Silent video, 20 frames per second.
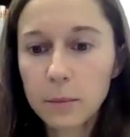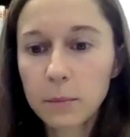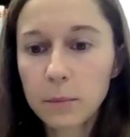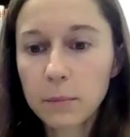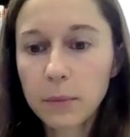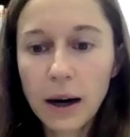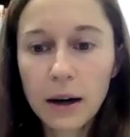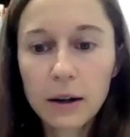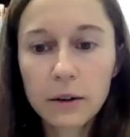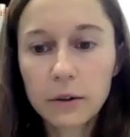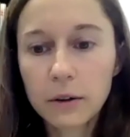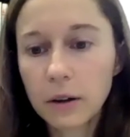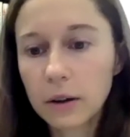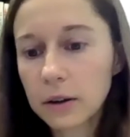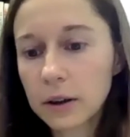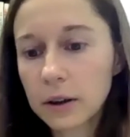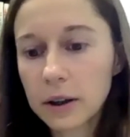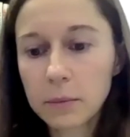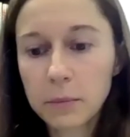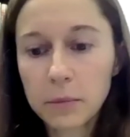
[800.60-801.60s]

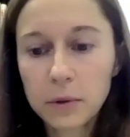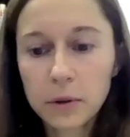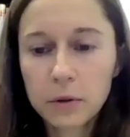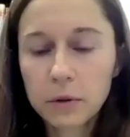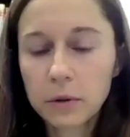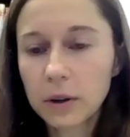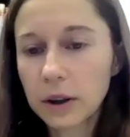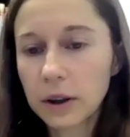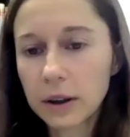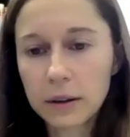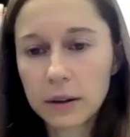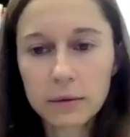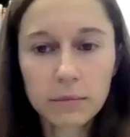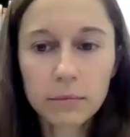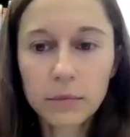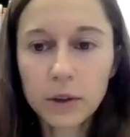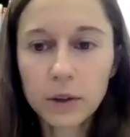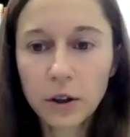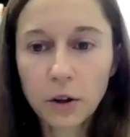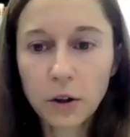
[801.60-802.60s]
that
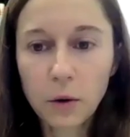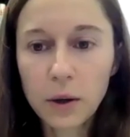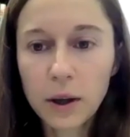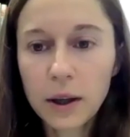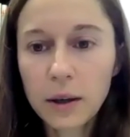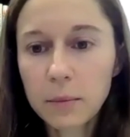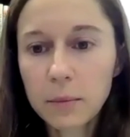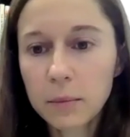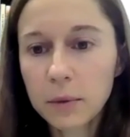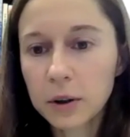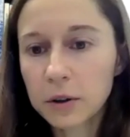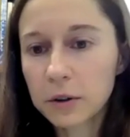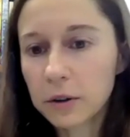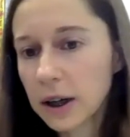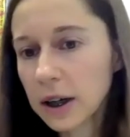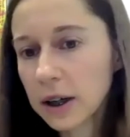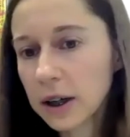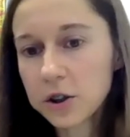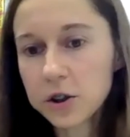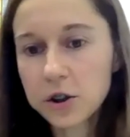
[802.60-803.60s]
background in
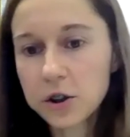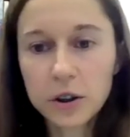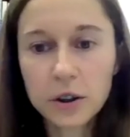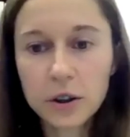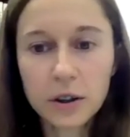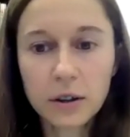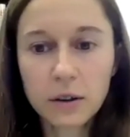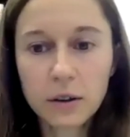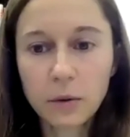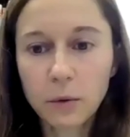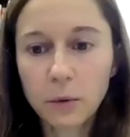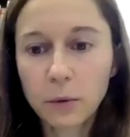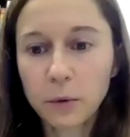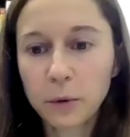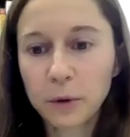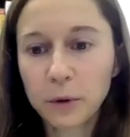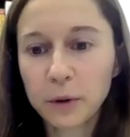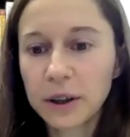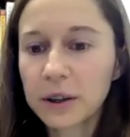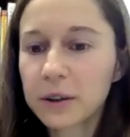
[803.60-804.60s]
immigration
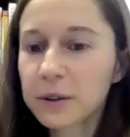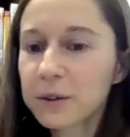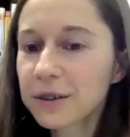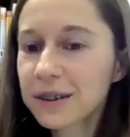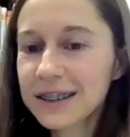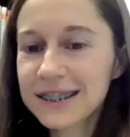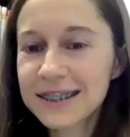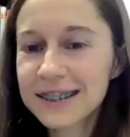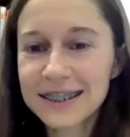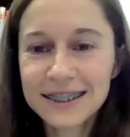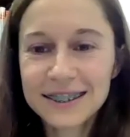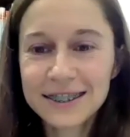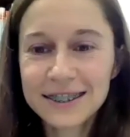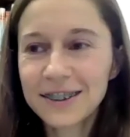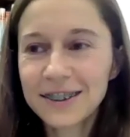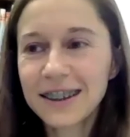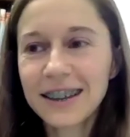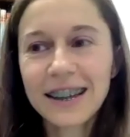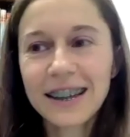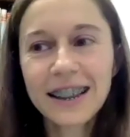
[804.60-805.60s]
or
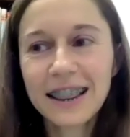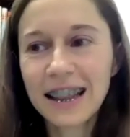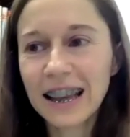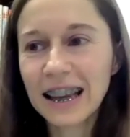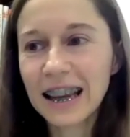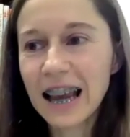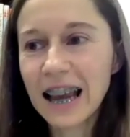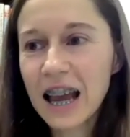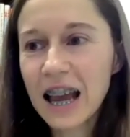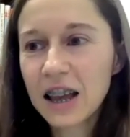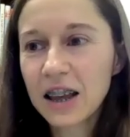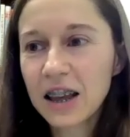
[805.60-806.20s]
linguistics or anything,